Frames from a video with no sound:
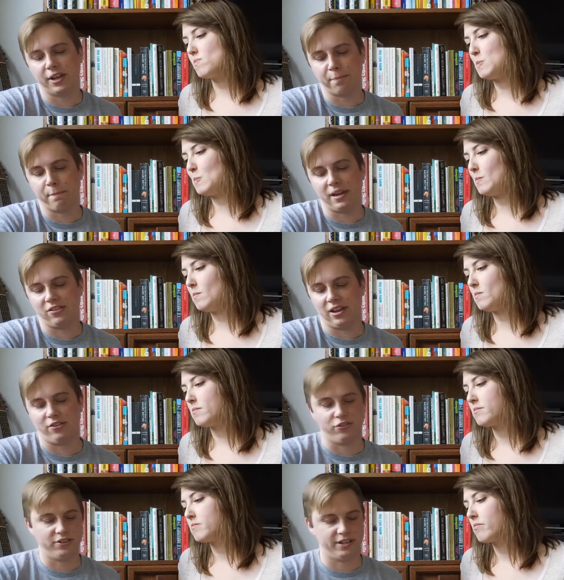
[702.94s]
Speaker 1: like mint
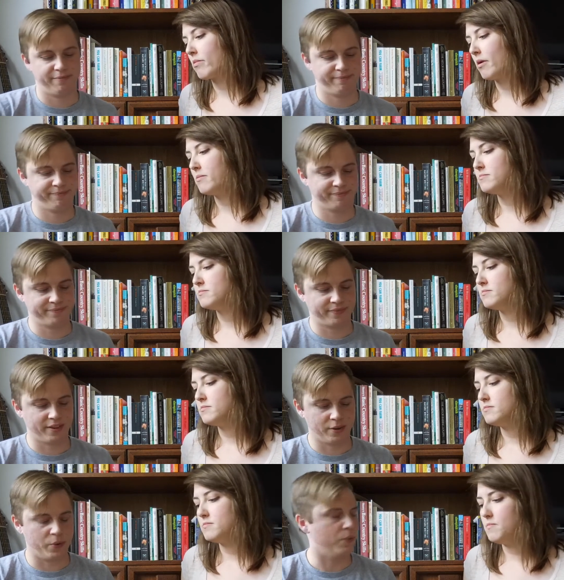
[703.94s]
hazelnut.
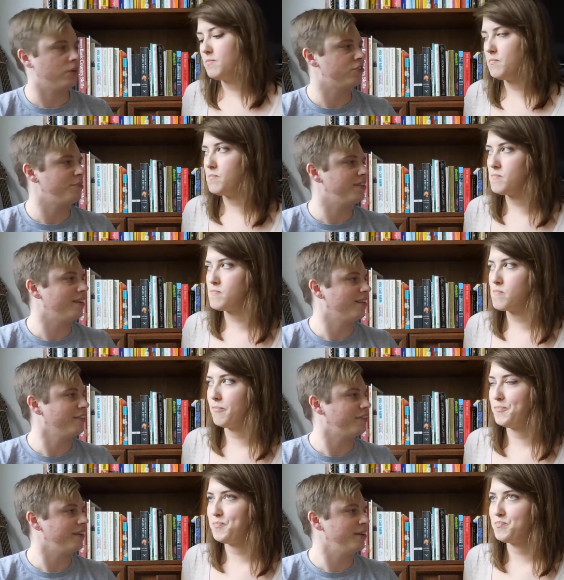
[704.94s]
Wait, what should be the title
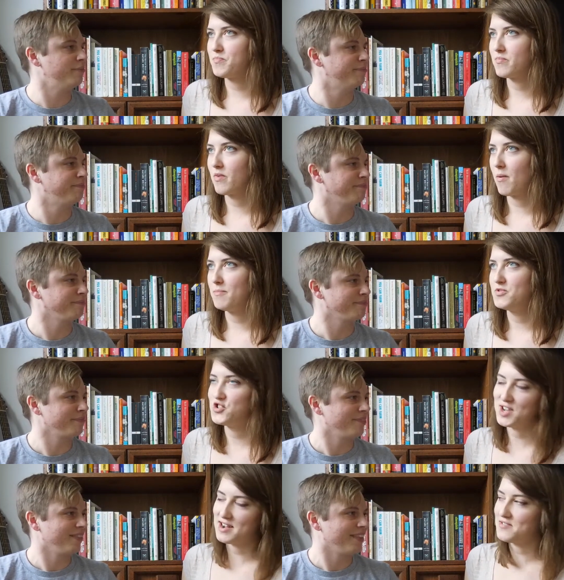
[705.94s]
of this video?
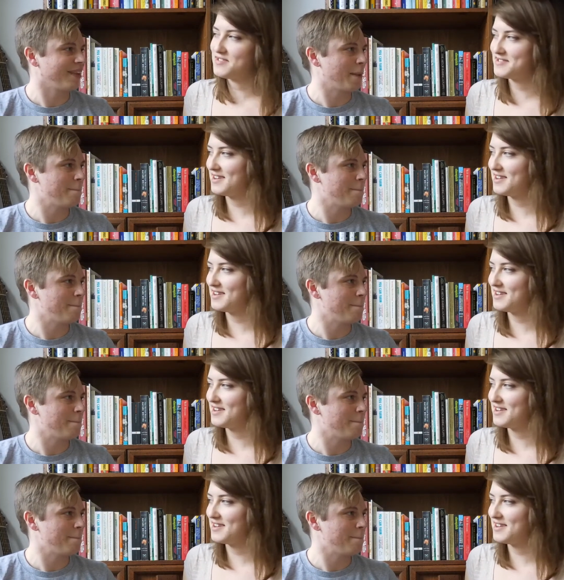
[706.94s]
Speaker 2: Check out these